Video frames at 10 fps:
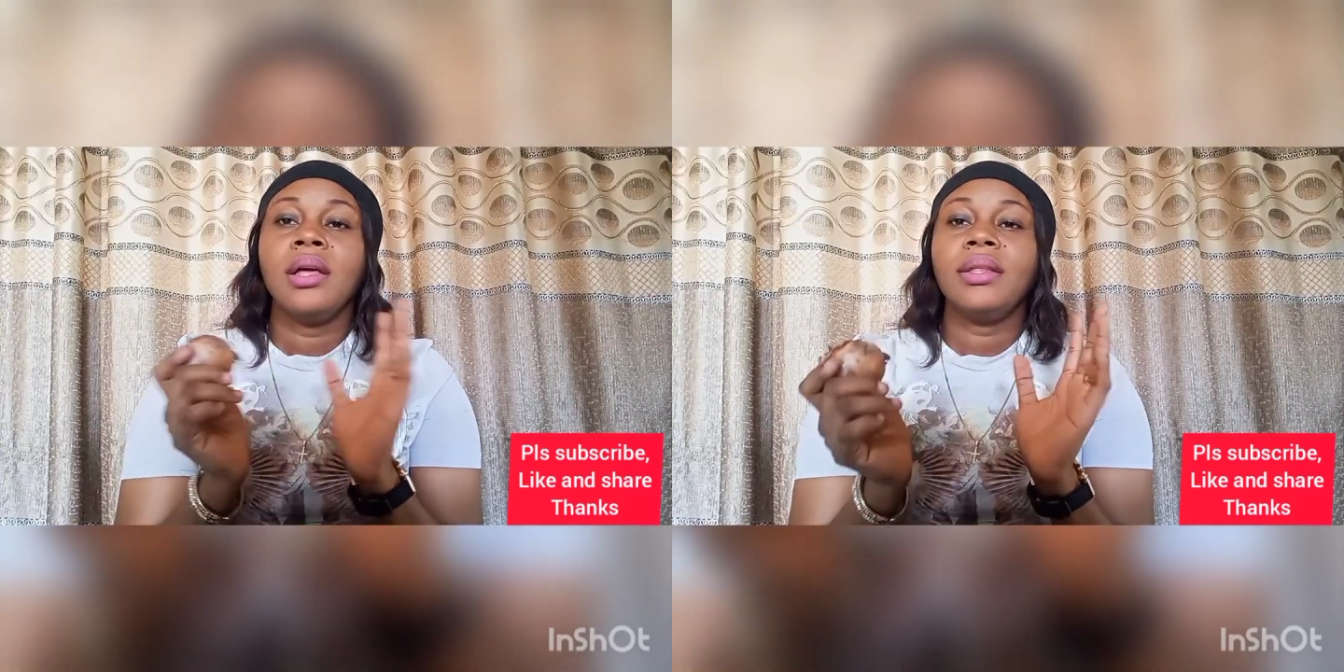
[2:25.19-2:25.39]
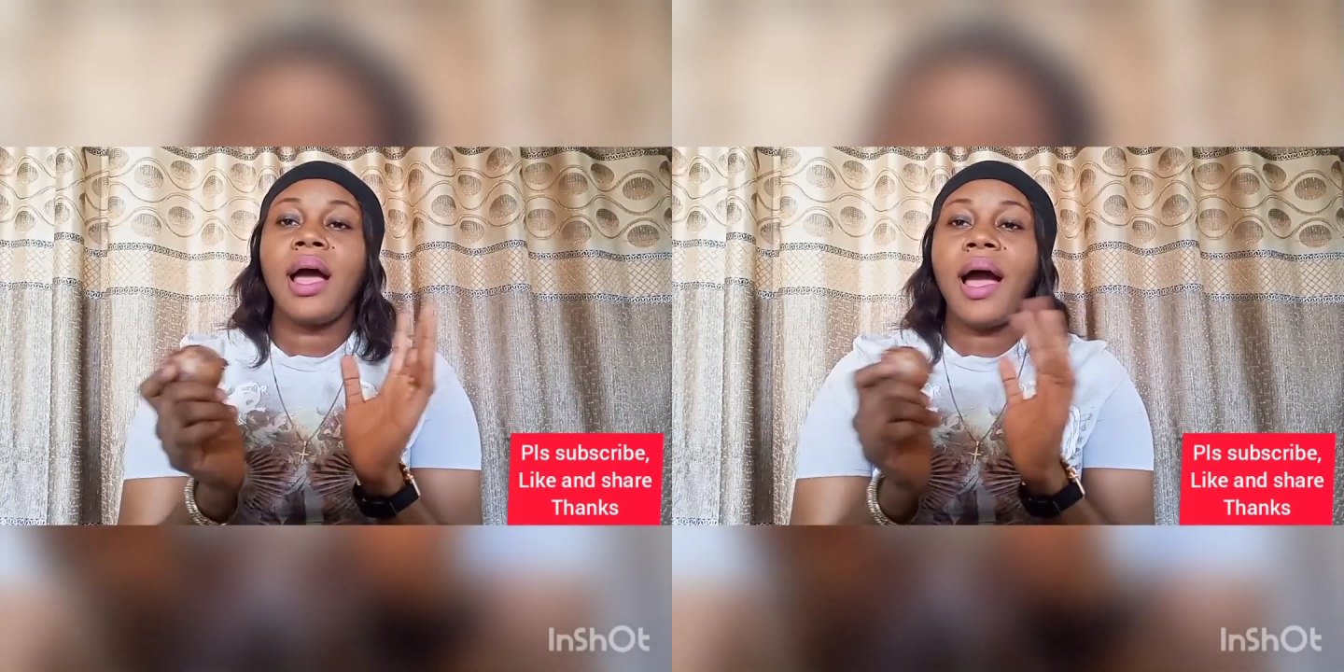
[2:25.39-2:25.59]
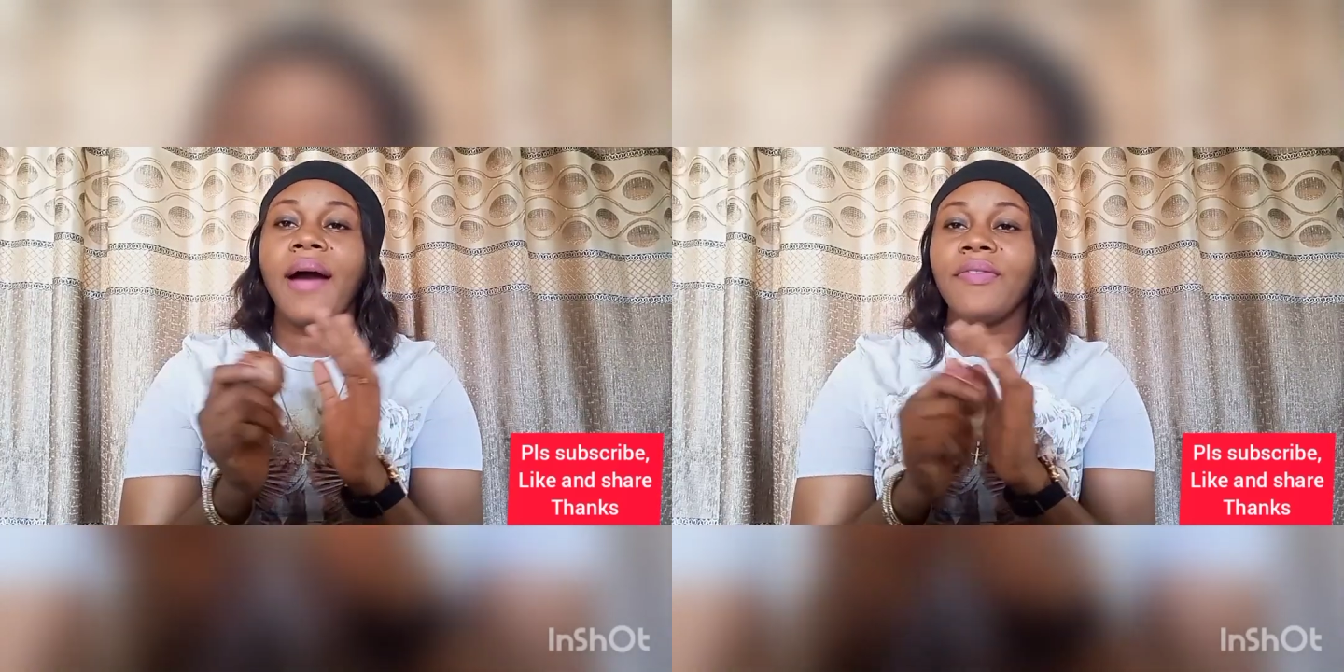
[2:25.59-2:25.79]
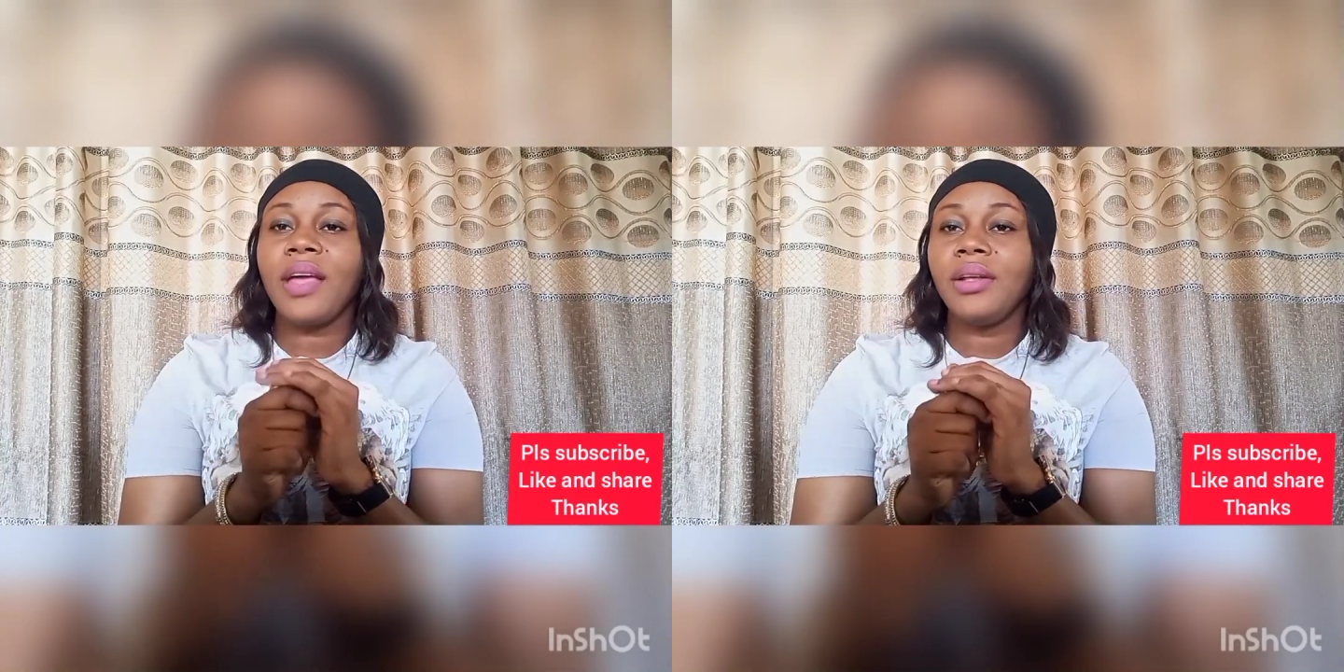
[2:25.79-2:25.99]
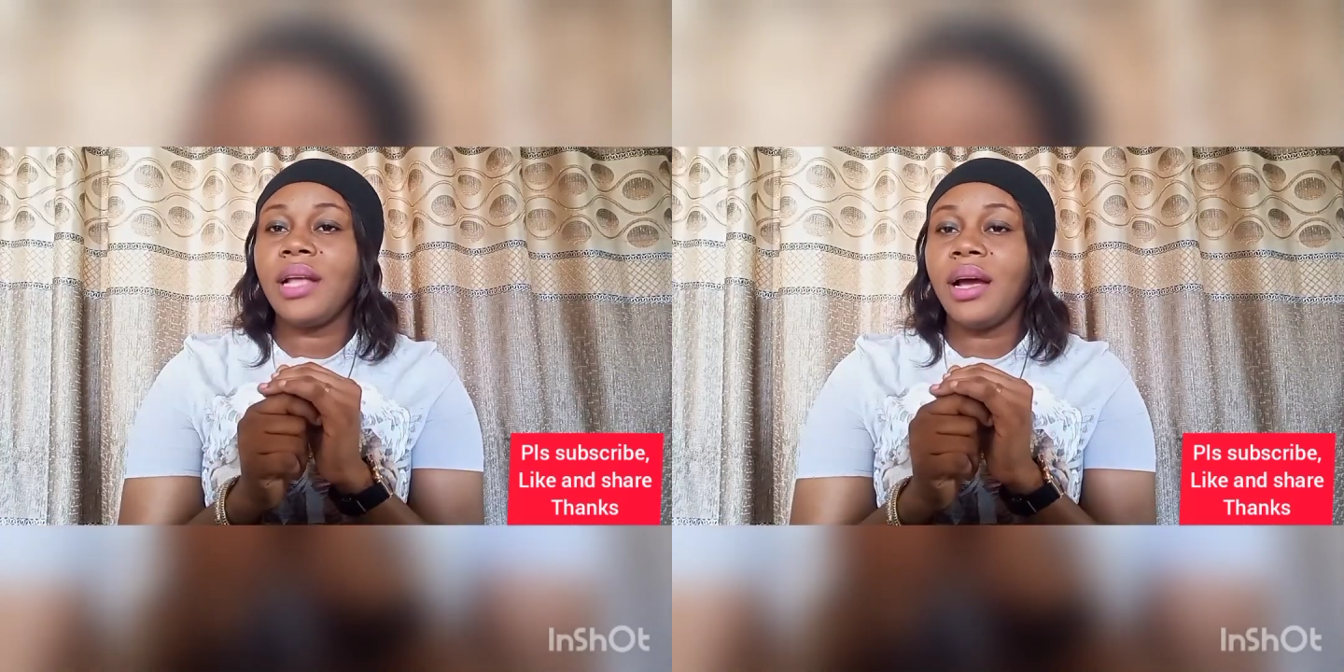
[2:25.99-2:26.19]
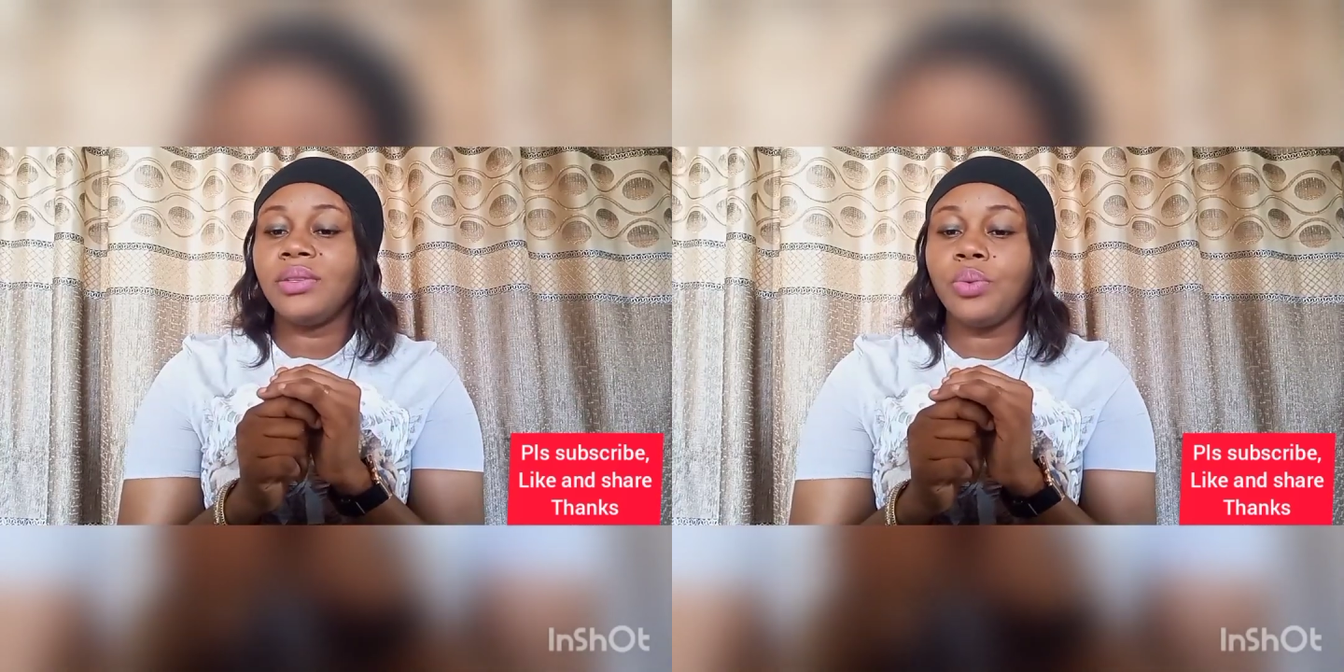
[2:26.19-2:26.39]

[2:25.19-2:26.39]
Now after that,